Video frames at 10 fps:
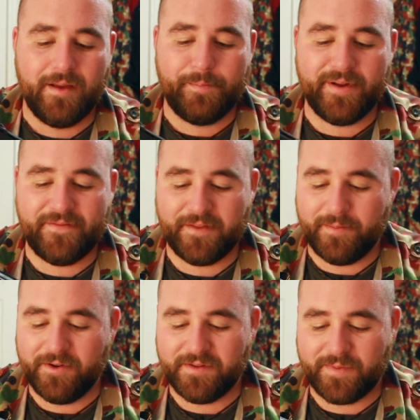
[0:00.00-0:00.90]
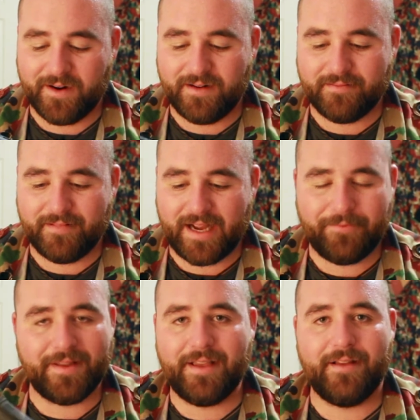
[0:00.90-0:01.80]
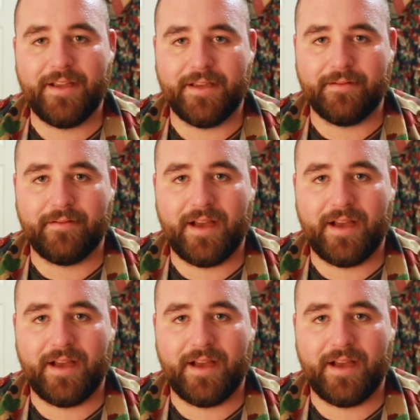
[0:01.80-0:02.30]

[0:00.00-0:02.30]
but for the most part, I really like it.